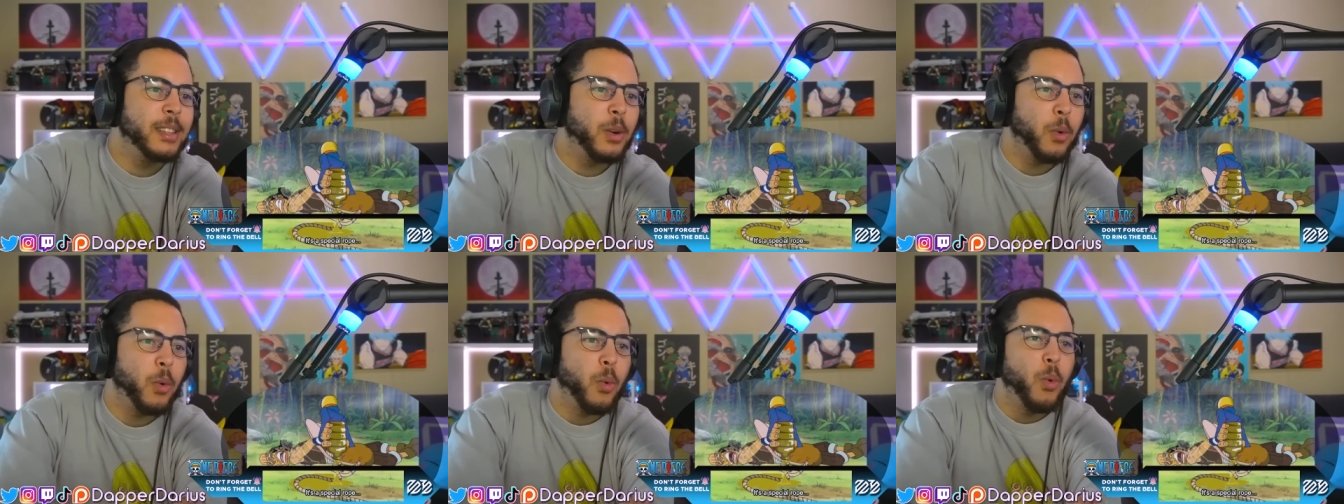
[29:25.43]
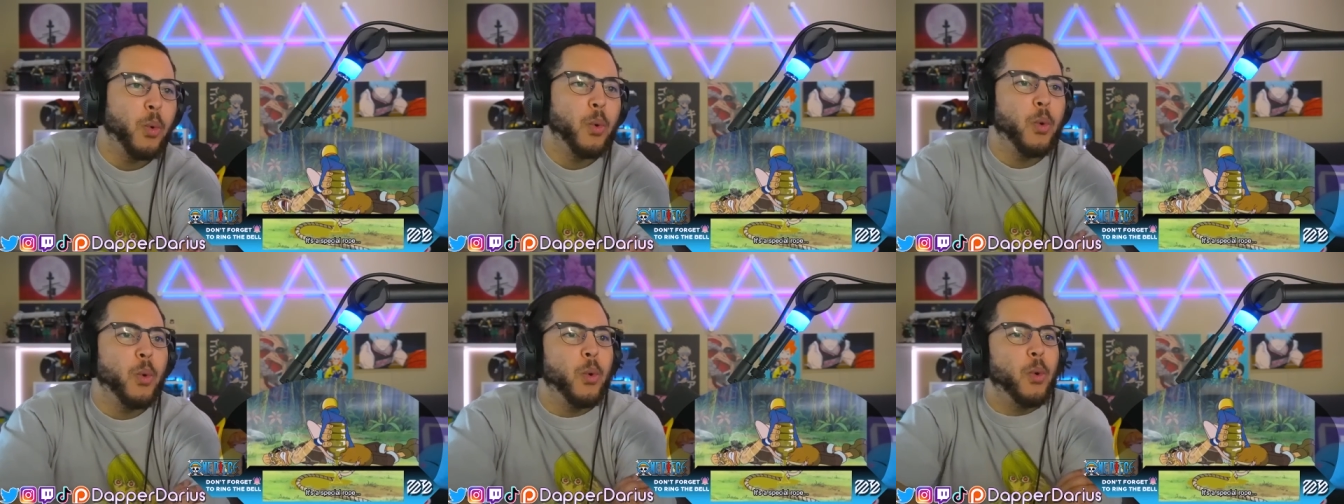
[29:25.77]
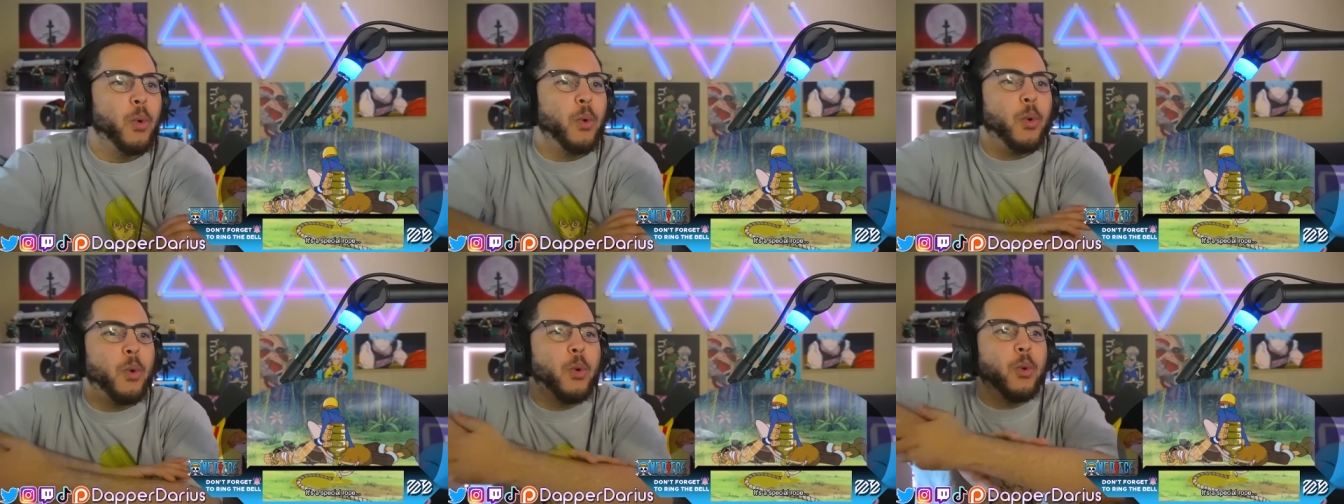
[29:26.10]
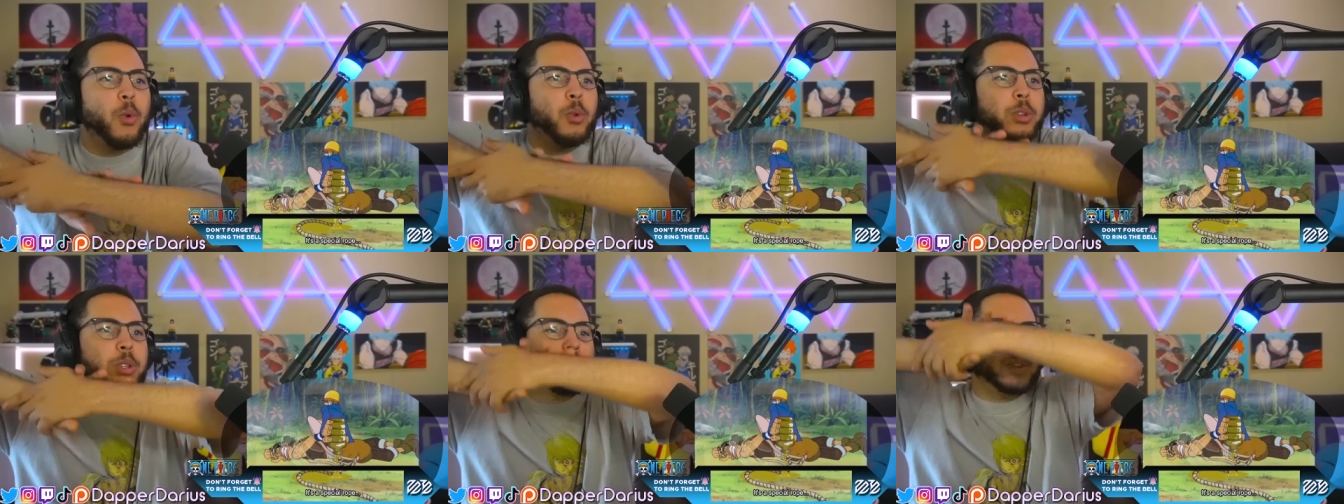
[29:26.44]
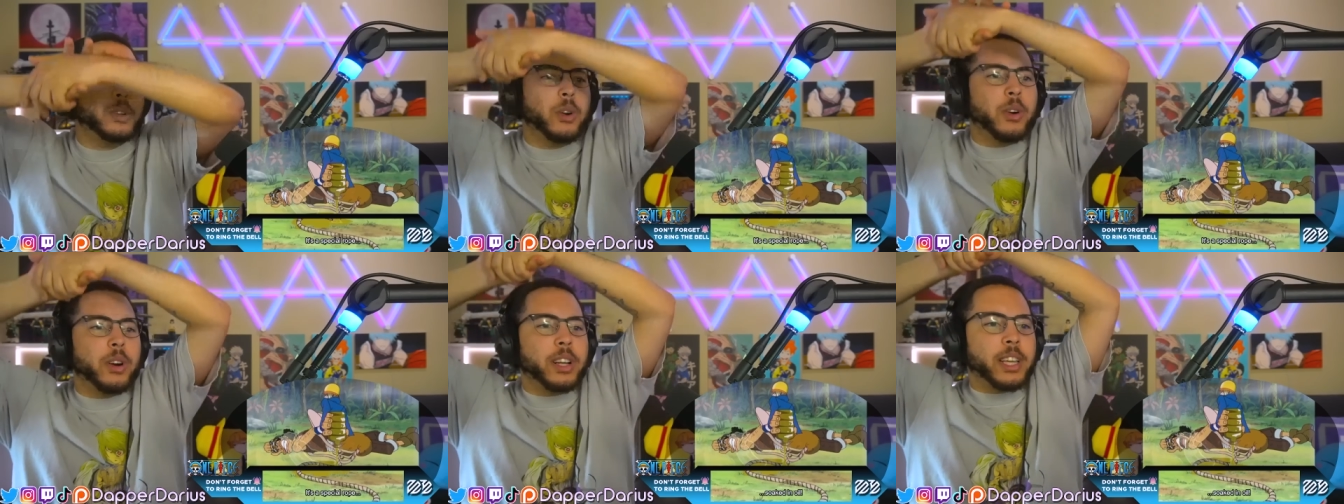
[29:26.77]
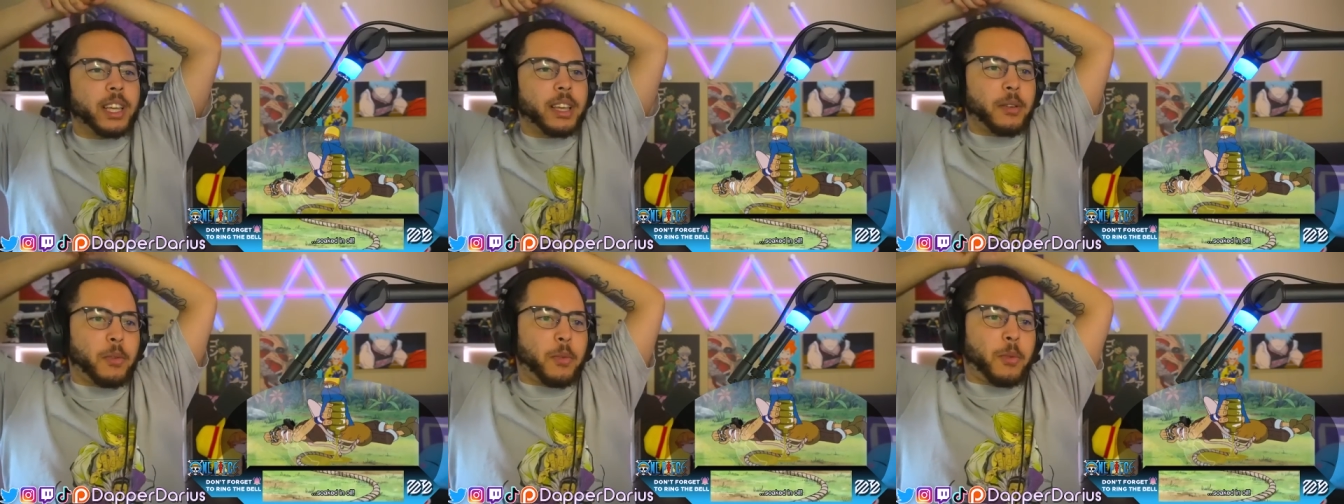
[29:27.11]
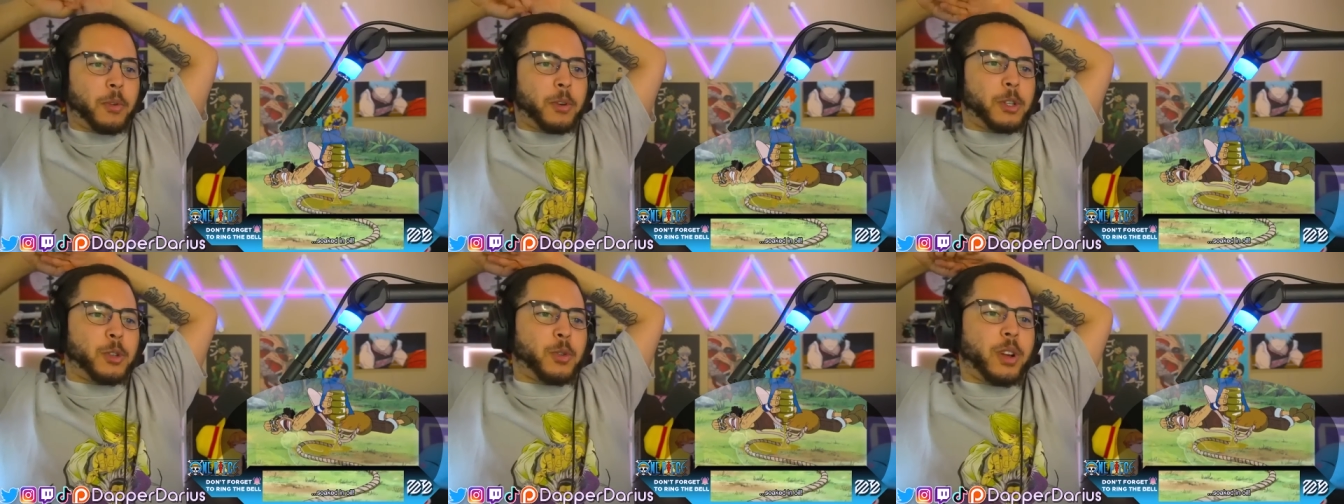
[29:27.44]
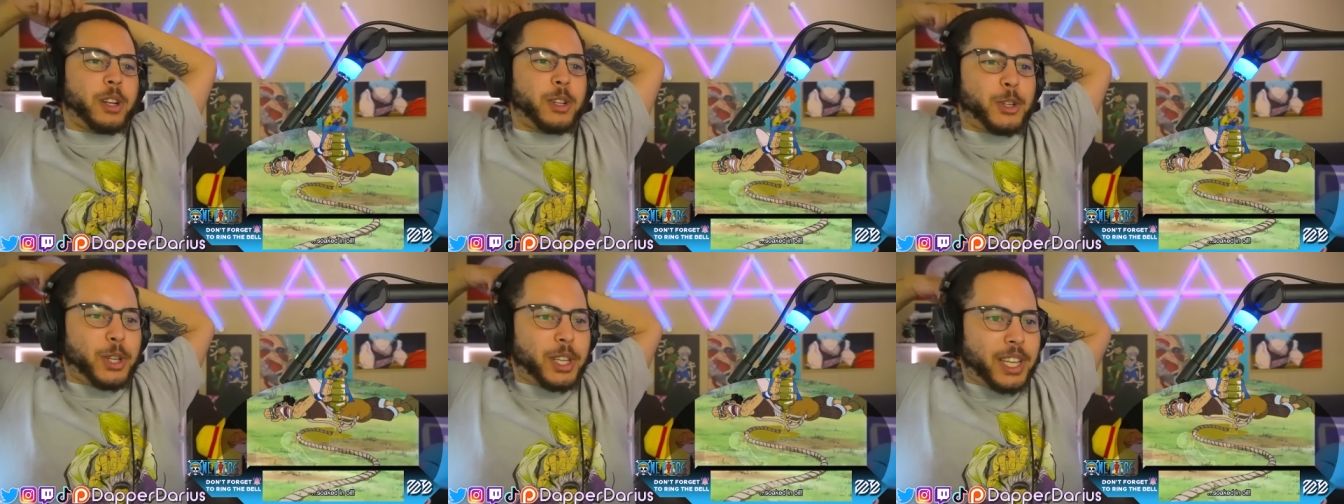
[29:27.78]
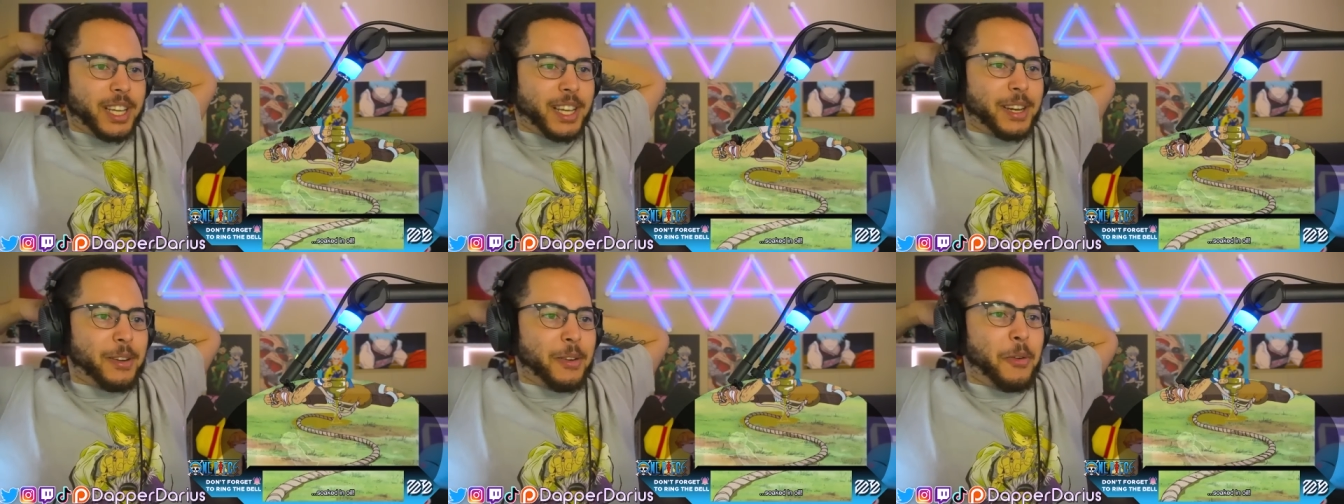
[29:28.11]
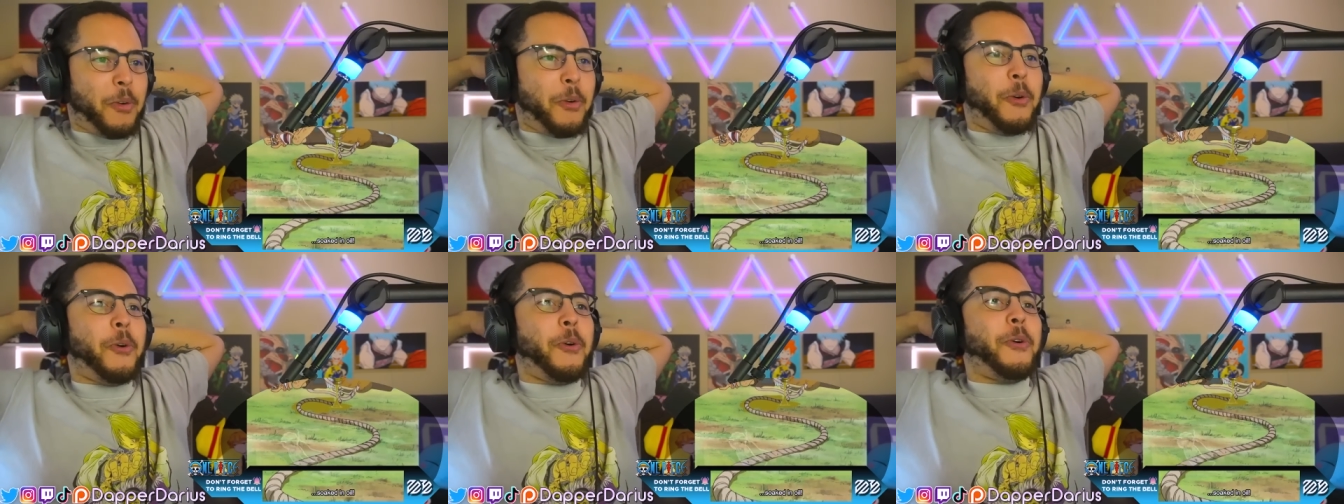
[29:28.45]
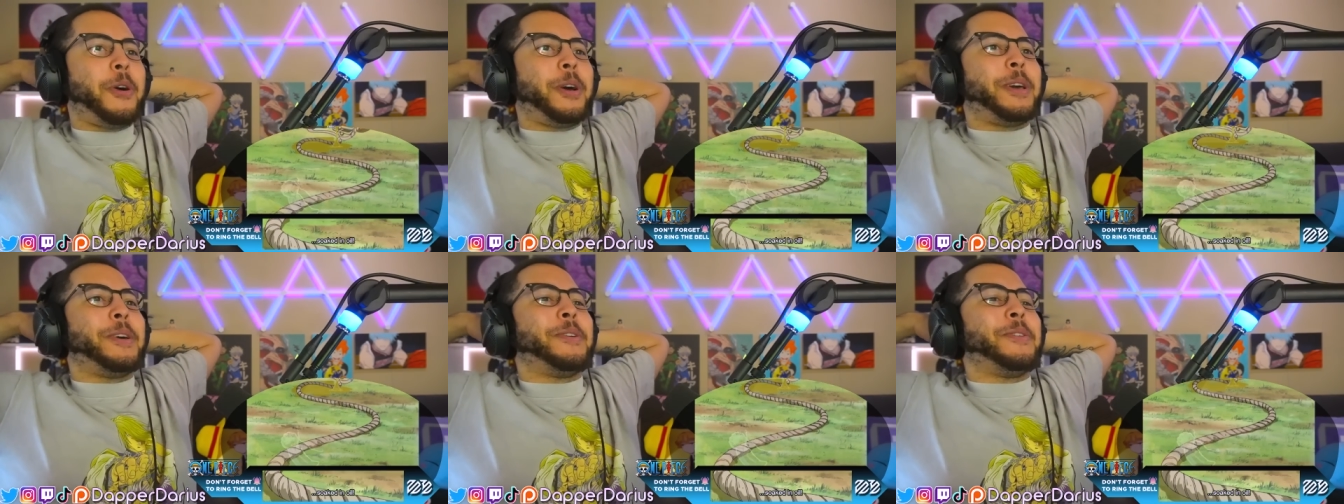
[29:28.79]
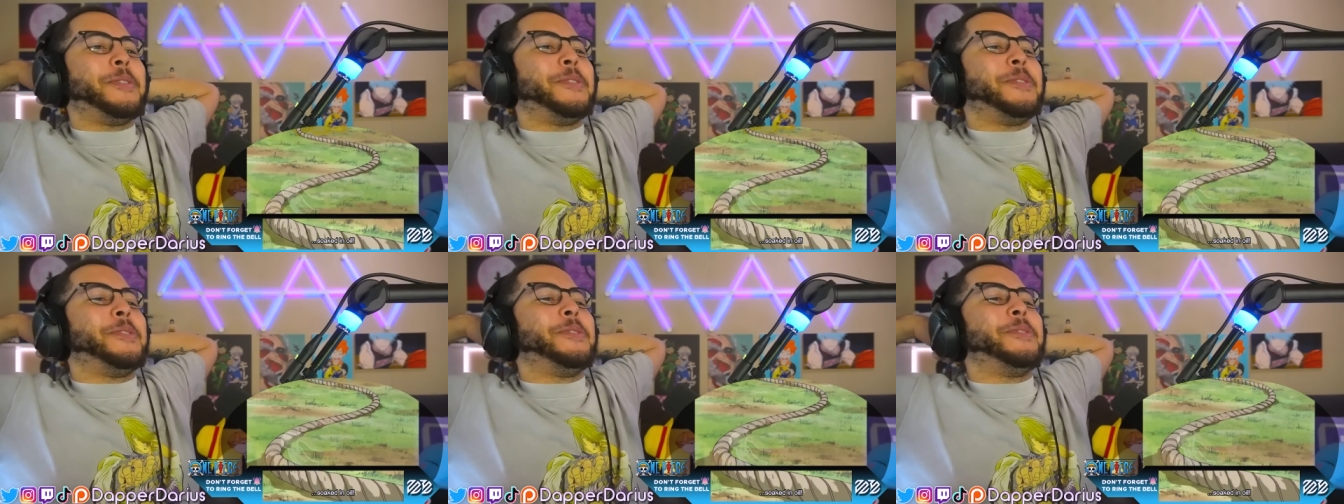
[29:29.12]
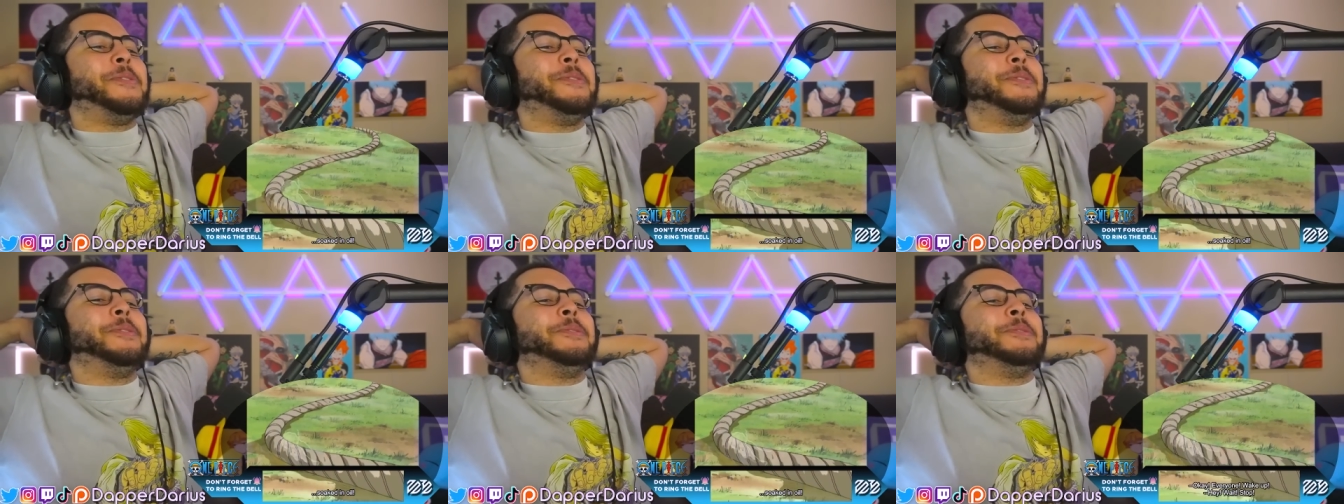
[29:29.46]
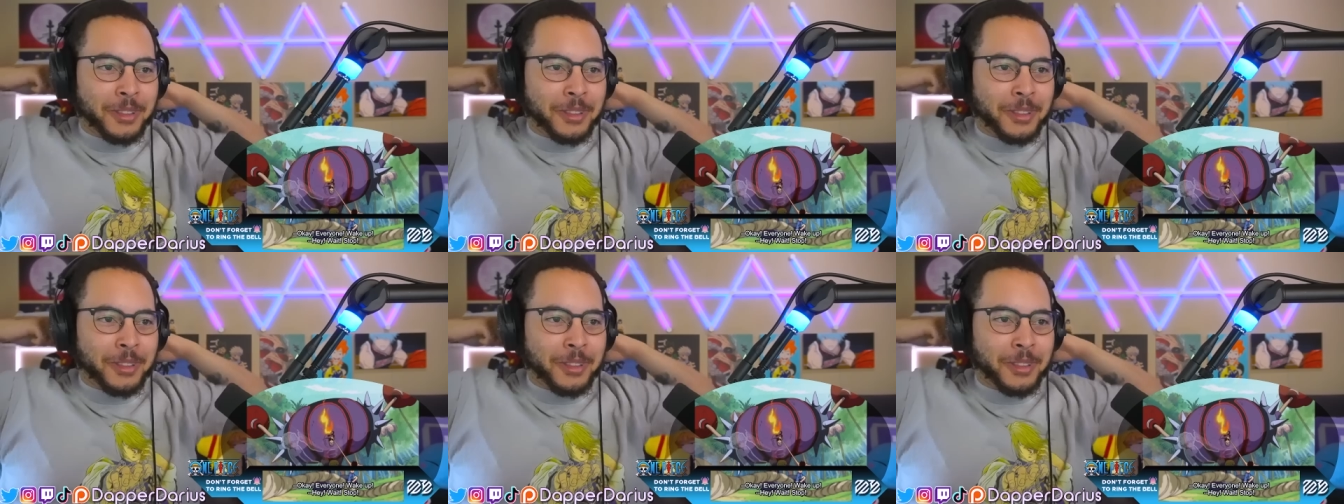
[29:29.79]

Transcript: Ooh, starting it or drenching it in oil.